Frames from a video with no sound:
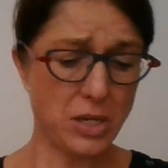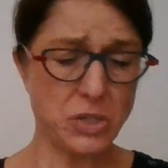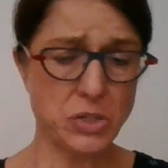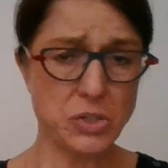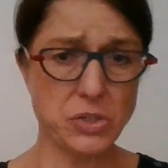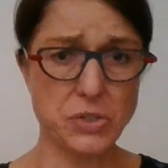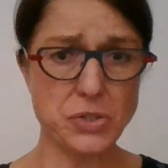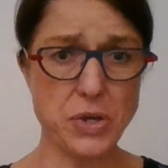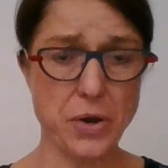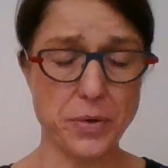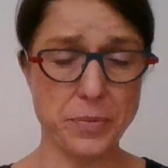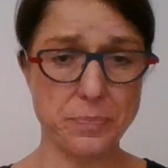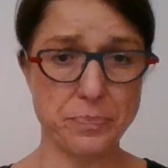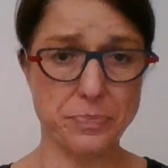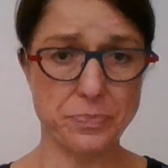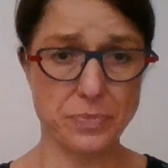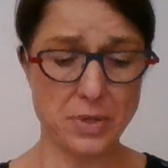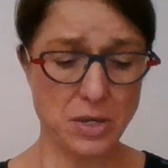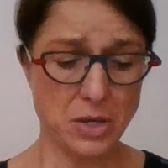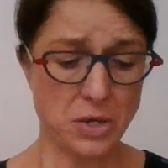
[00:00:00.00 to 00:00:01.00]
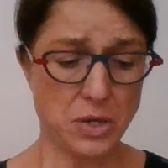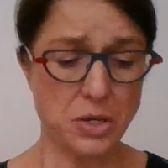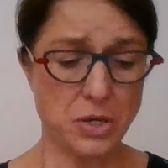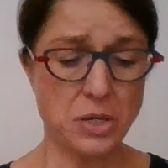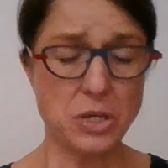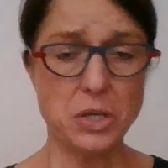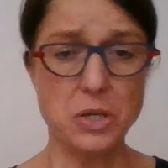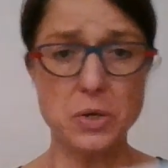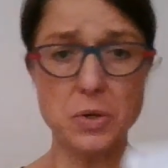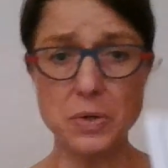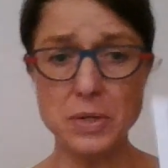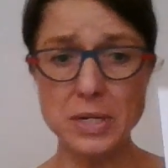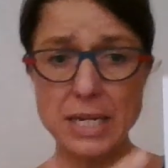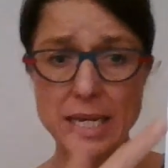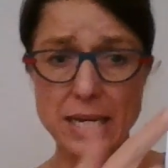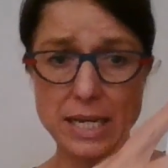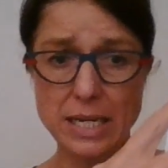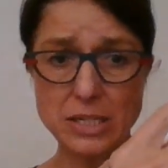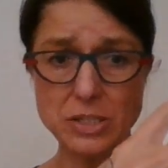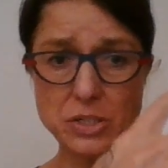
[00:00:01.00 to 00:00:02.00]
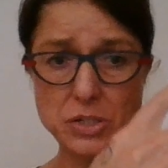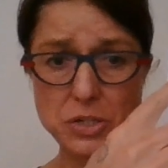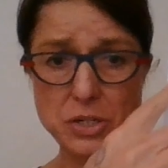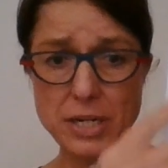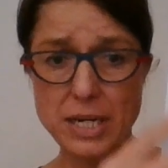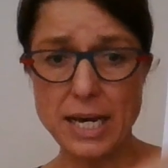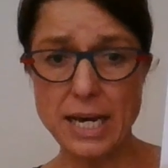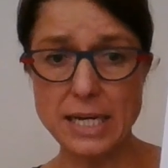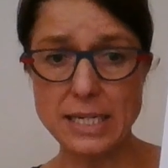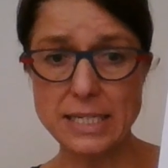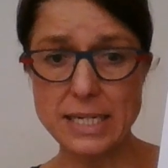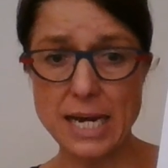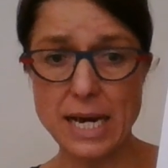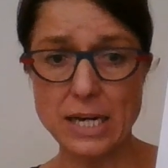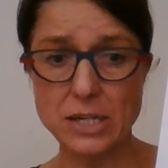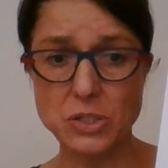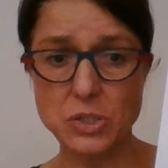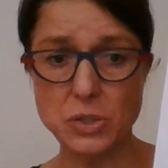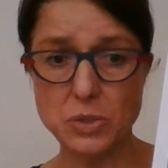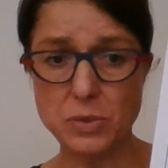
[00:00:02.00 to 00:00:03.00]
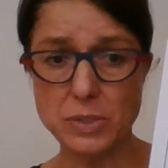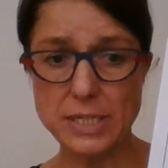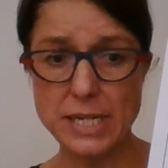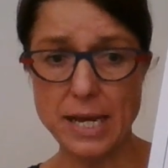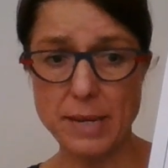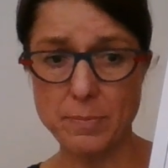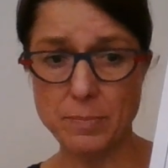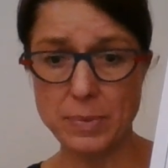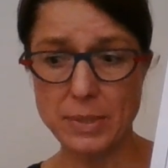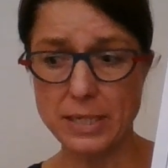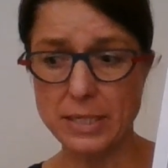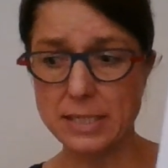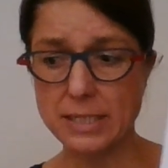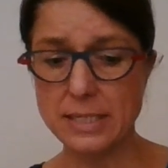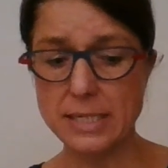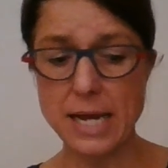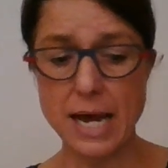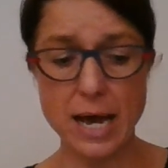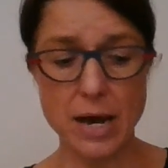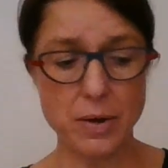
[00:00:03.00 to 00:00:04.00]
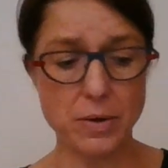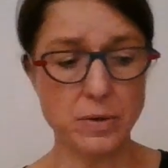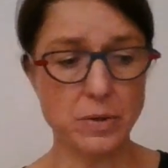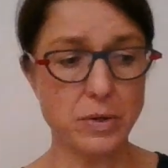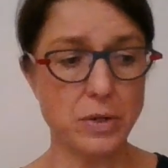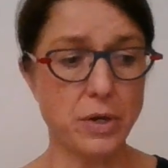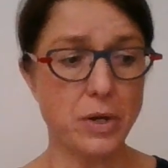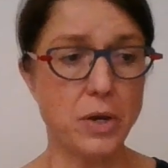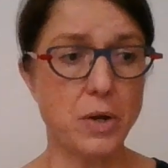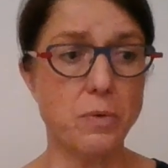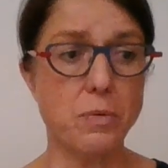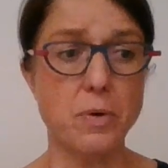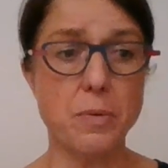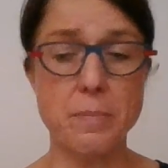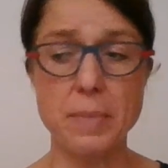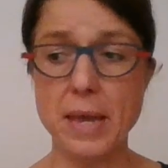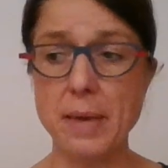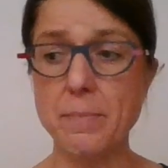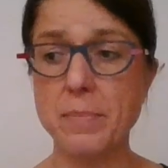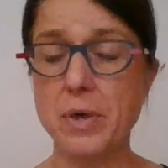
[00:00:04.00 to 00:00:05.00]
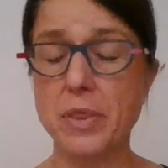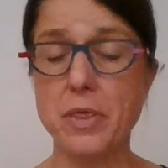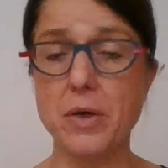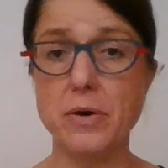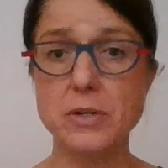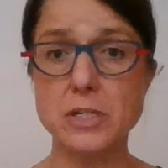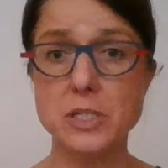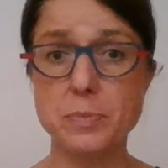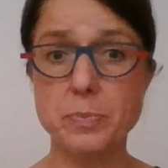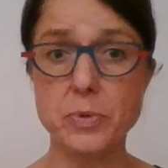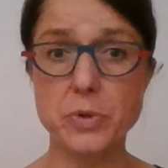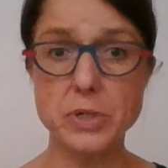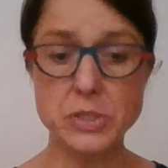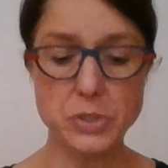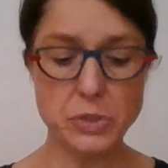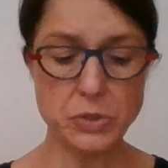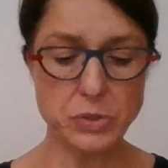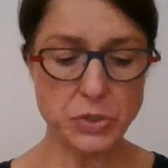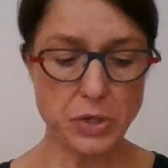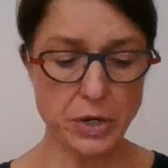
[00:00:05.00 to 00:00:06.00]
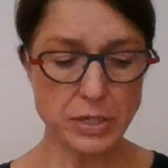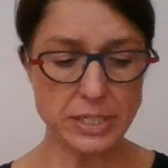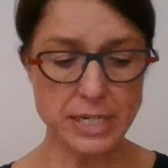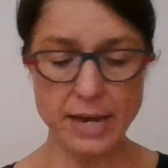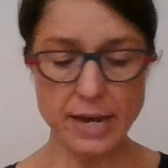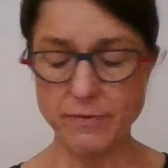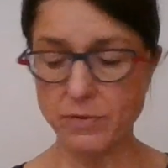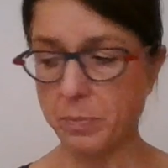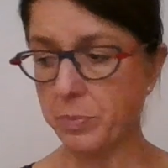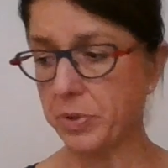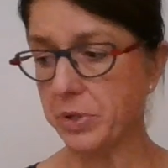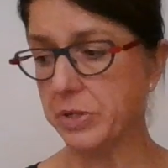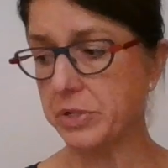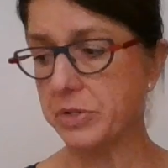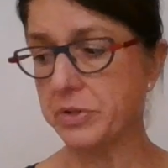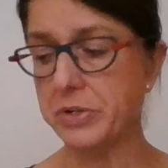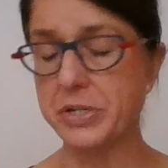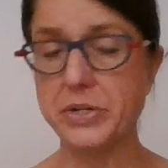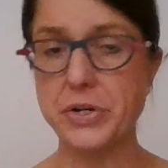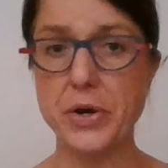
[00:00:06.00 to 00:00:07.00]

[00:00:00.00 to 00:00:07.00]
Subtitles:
So you need to cut out your template. Now, remember, those boys who don't have a printer at